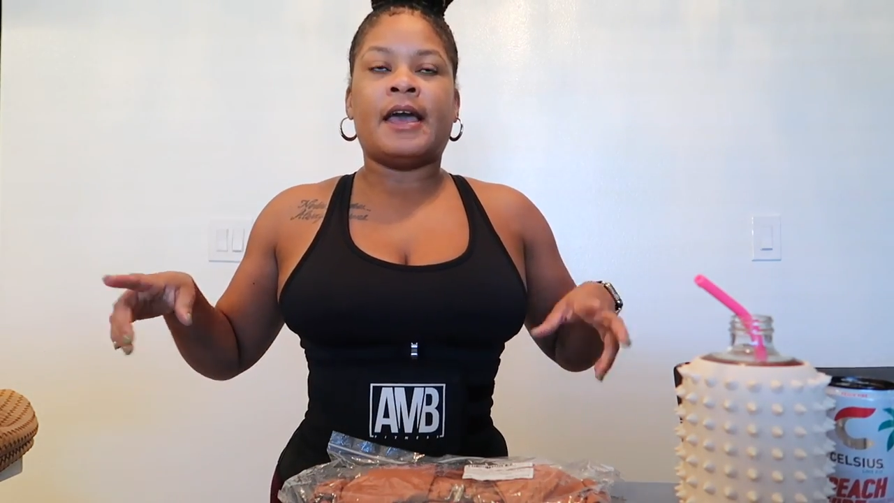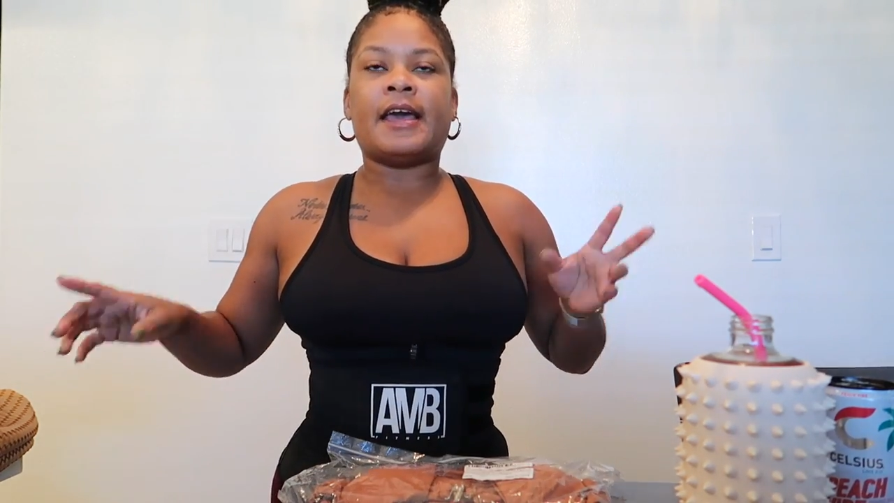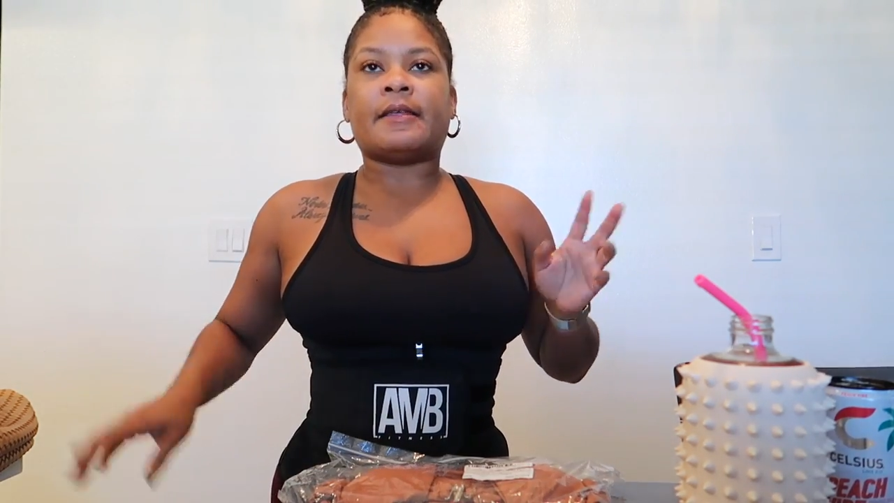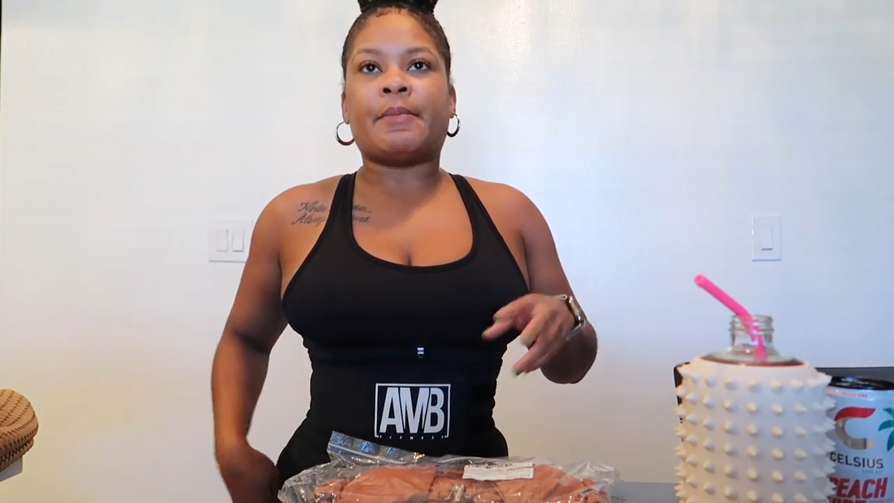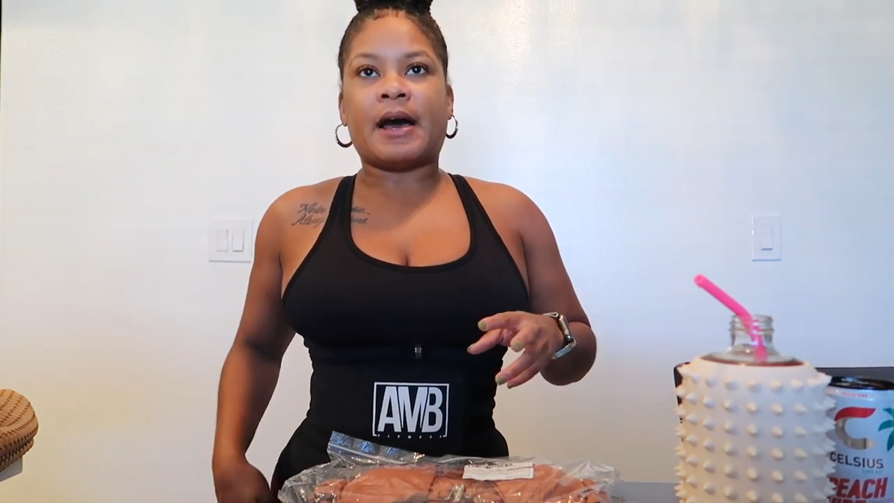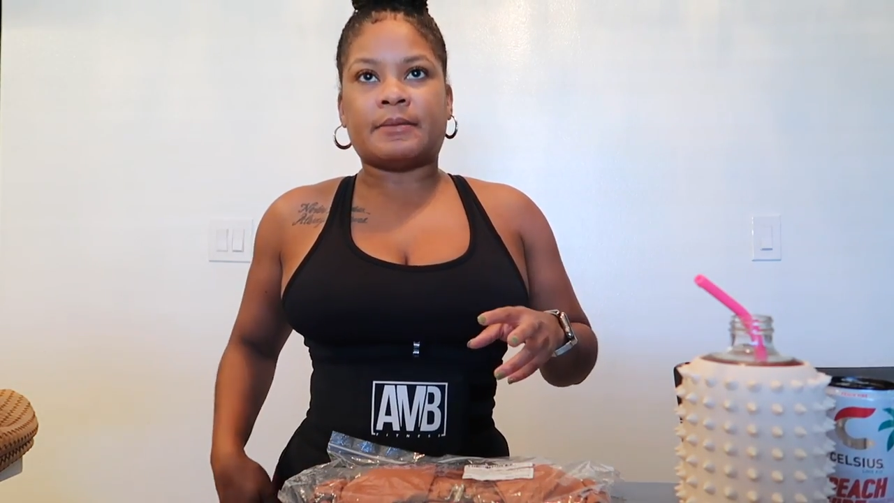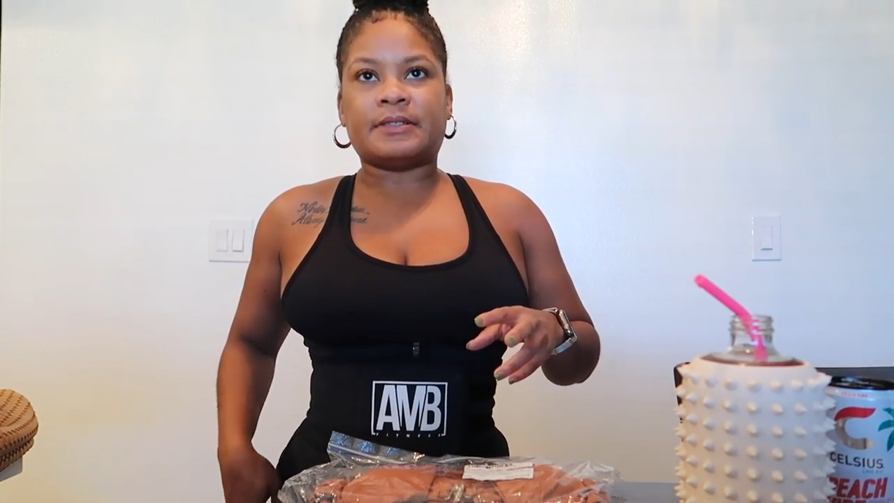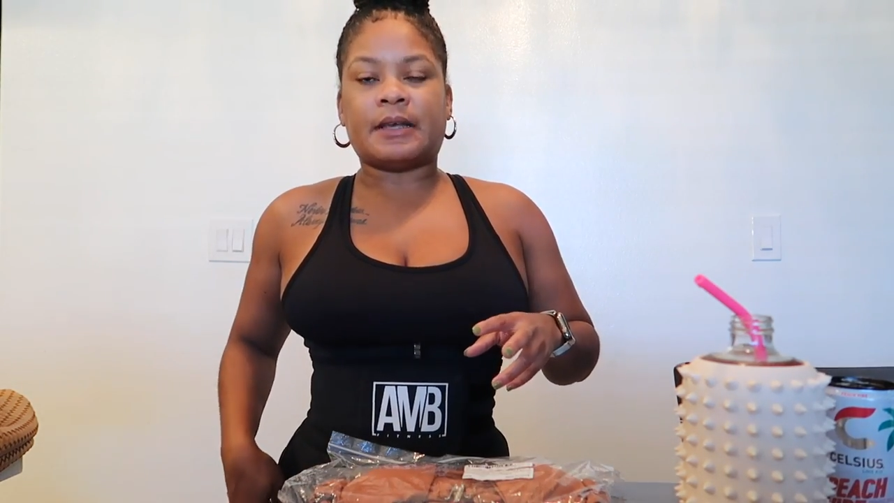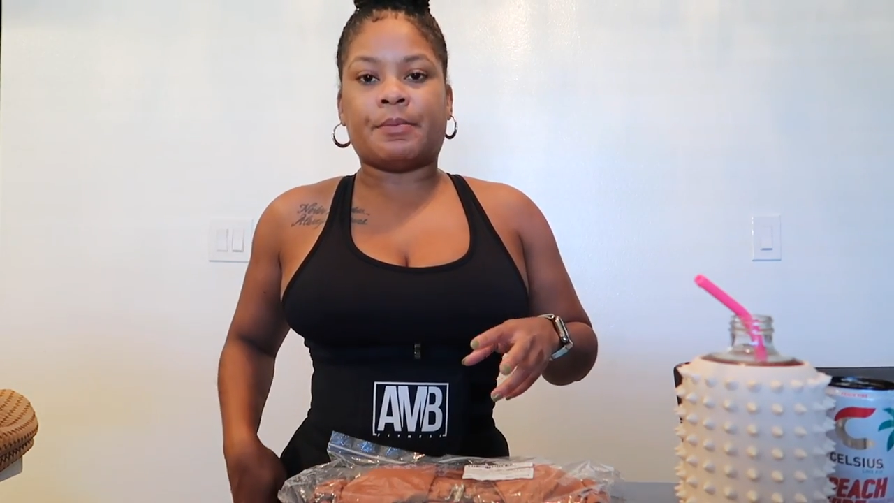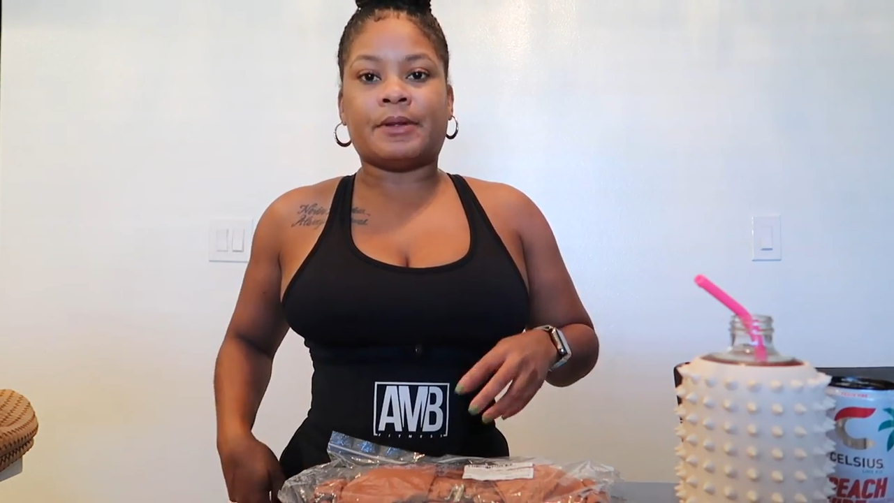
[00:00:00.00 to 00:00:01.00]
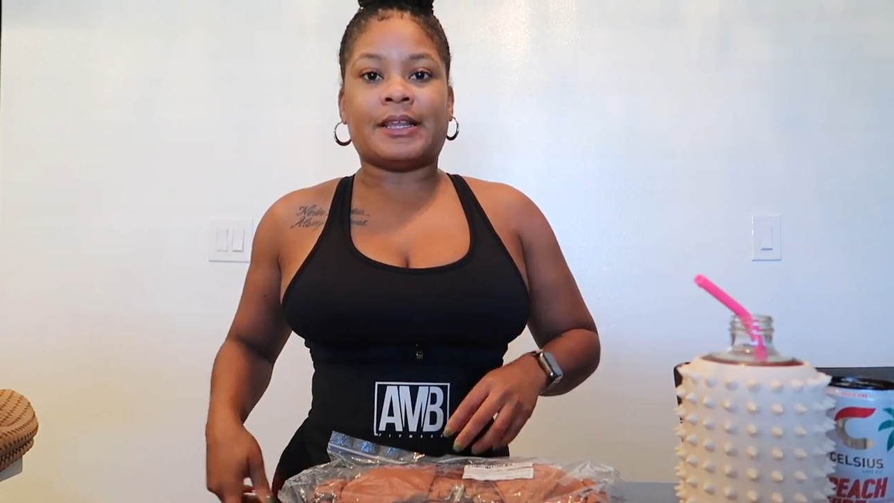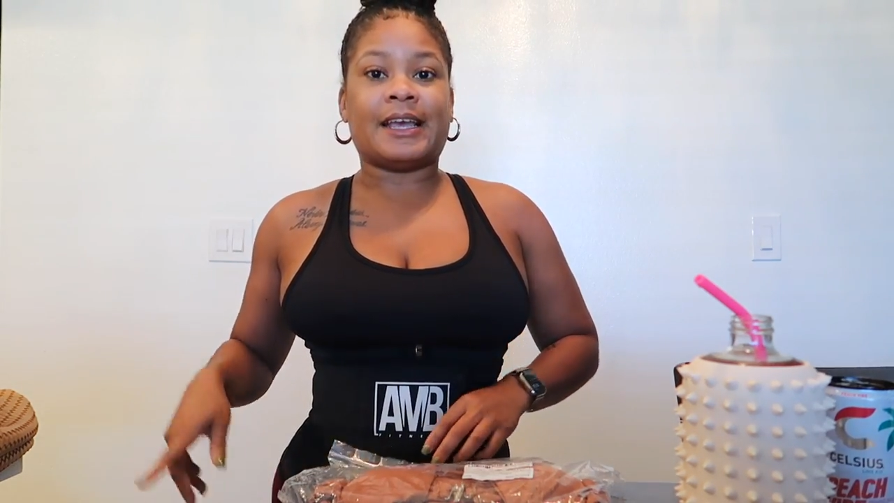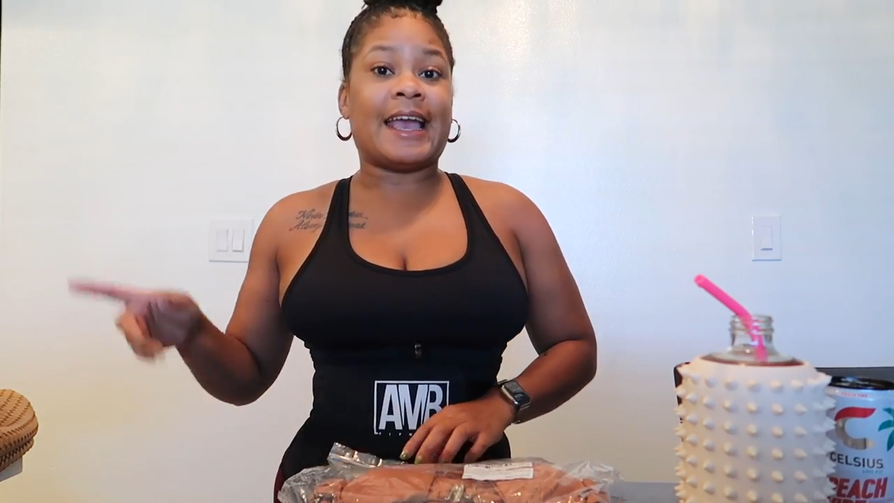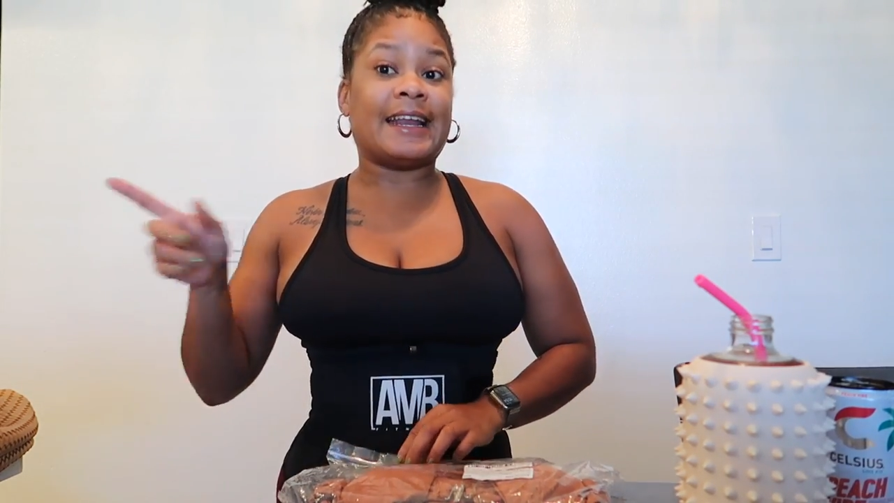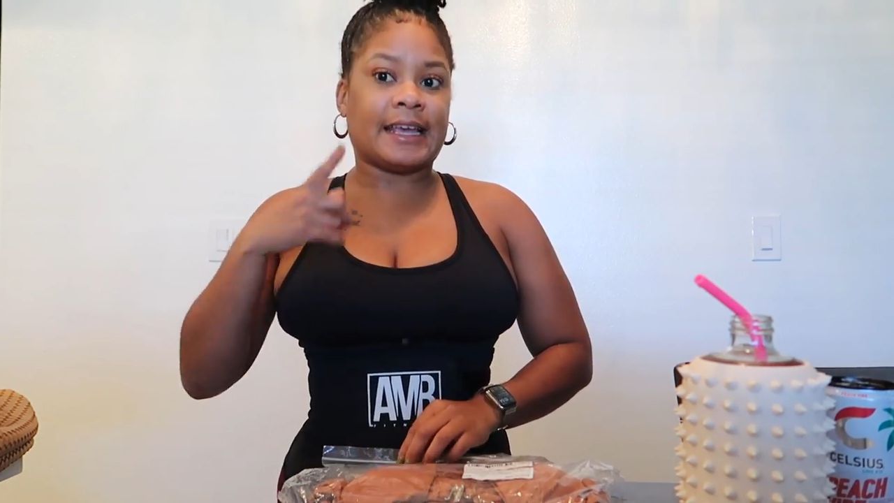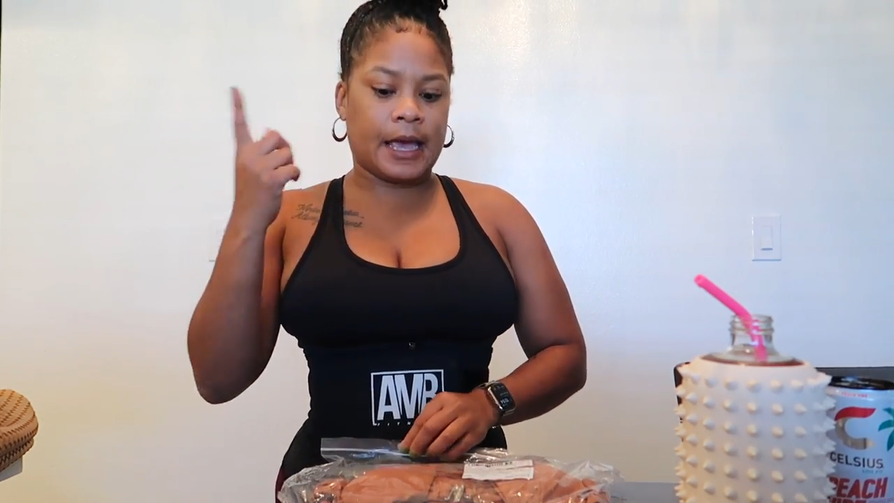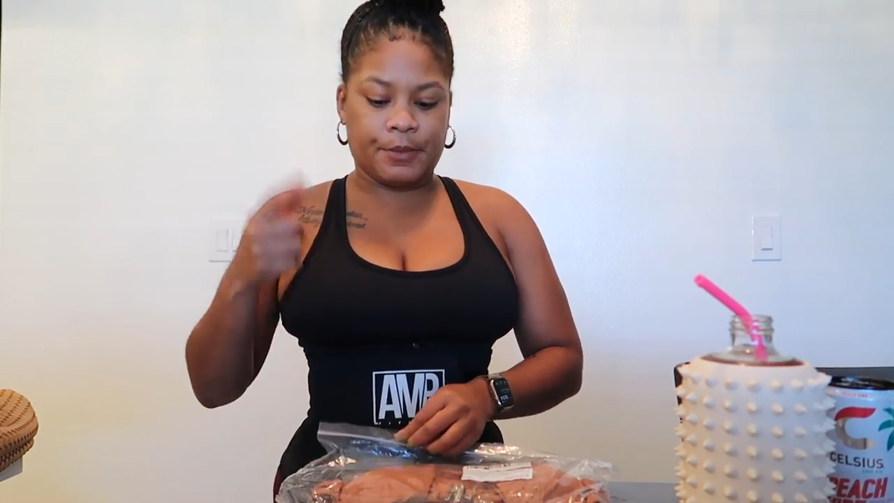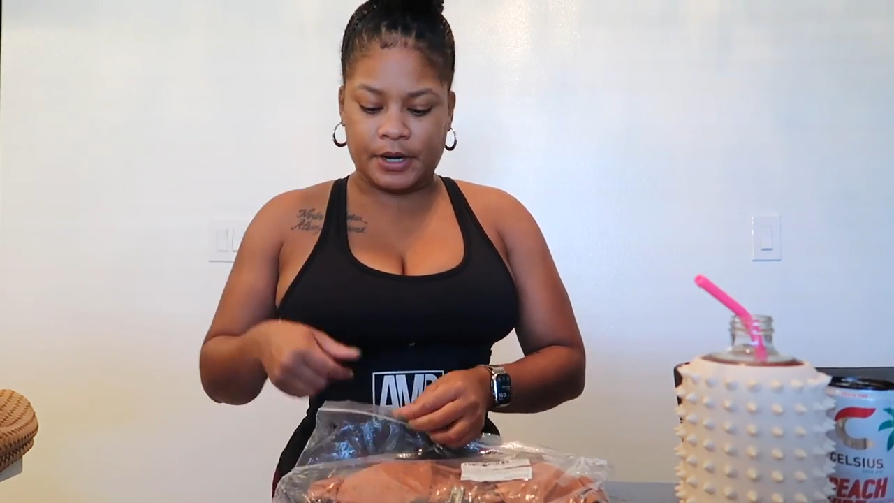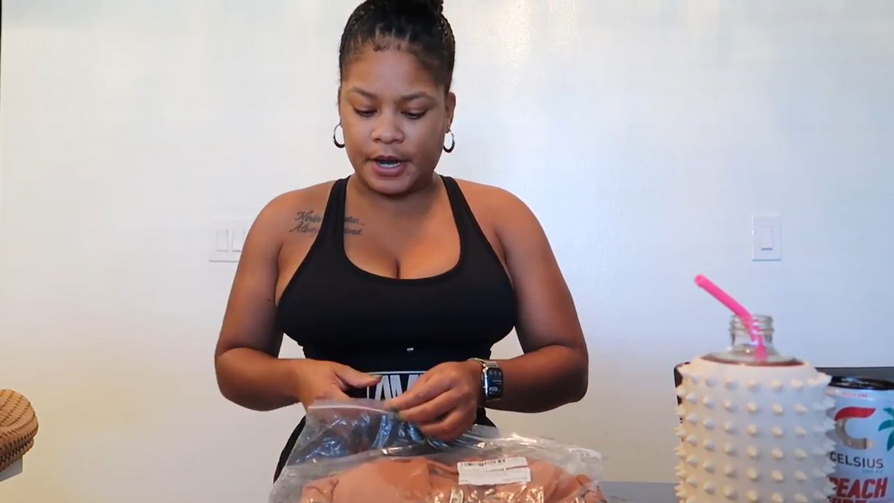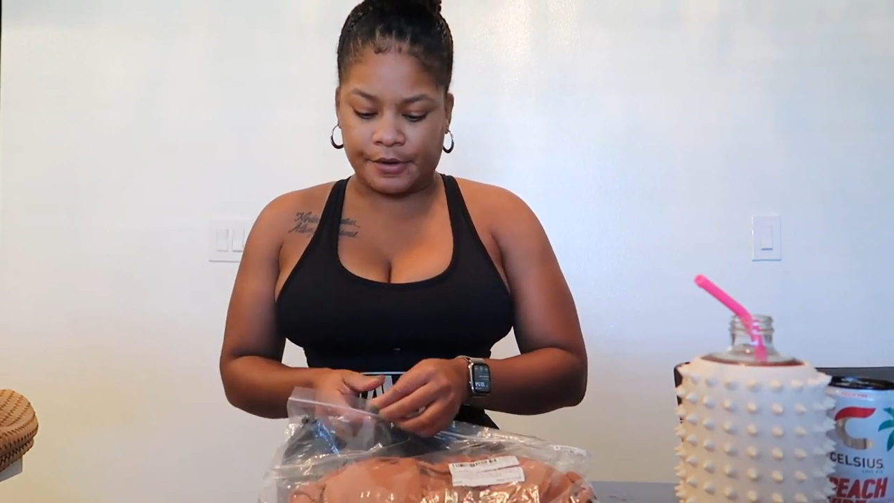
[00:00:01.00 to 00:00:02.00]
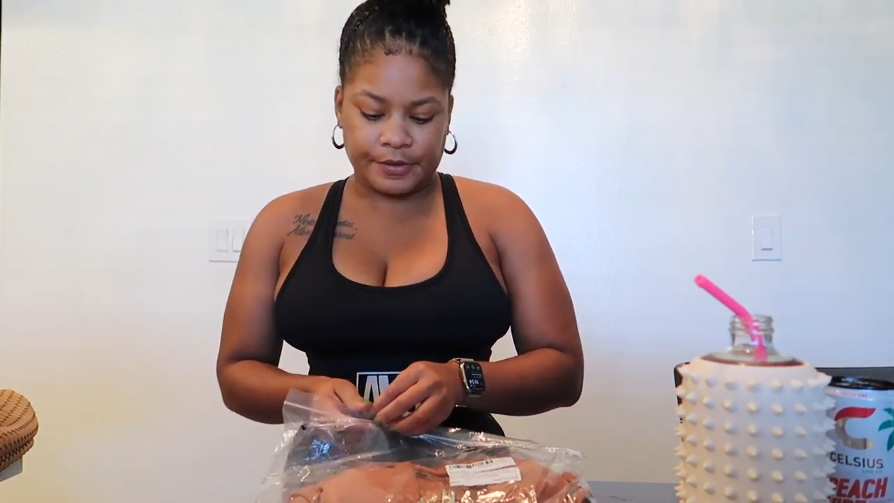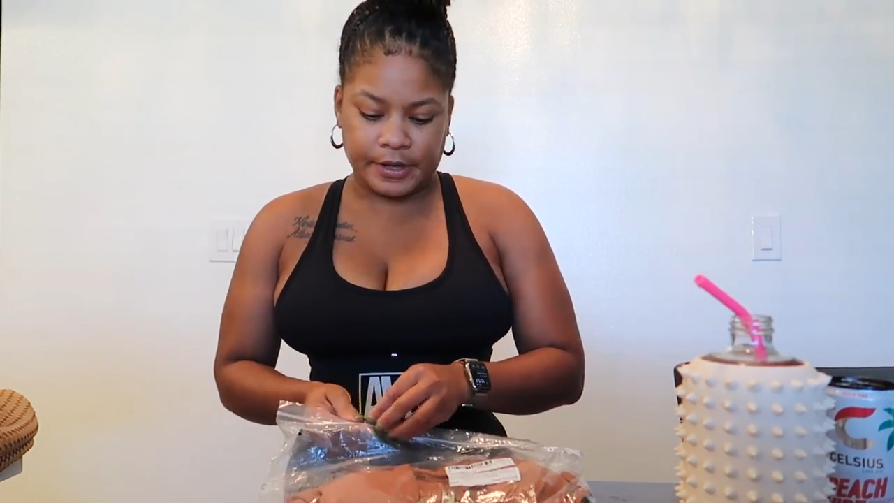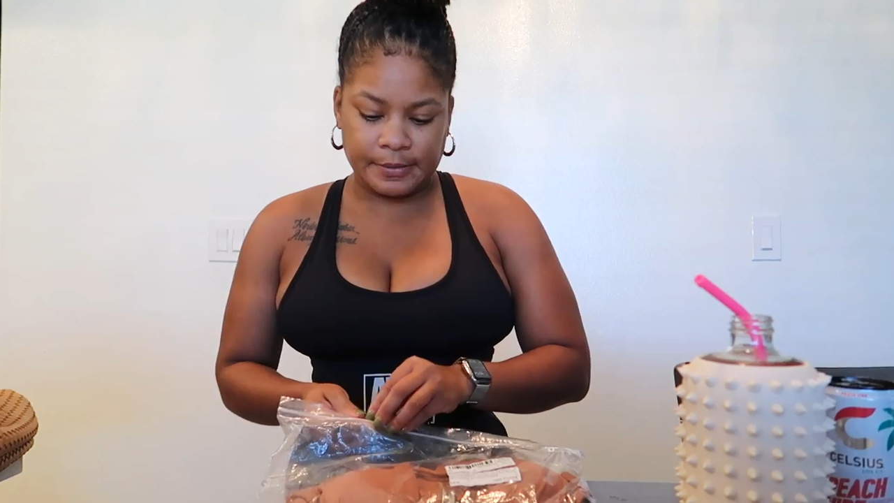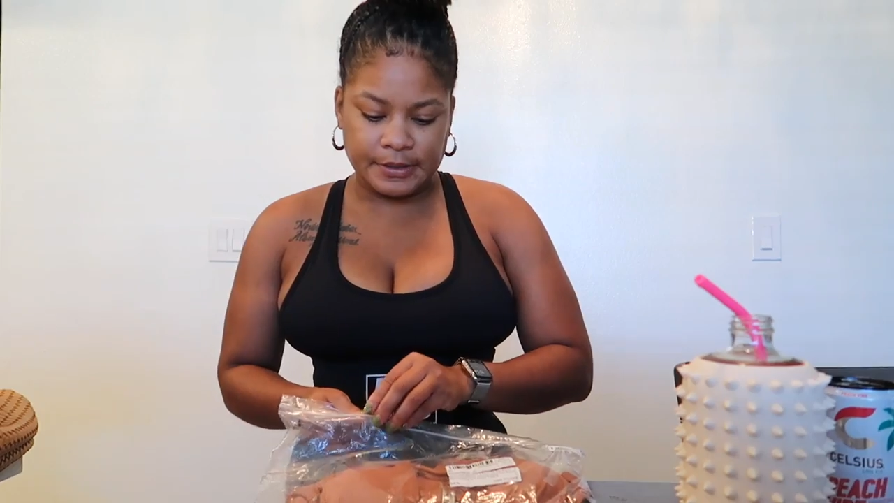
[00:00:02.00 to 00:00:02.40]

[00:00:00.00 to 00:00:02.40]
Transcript: and the bottom separately, and it came with a cover-up.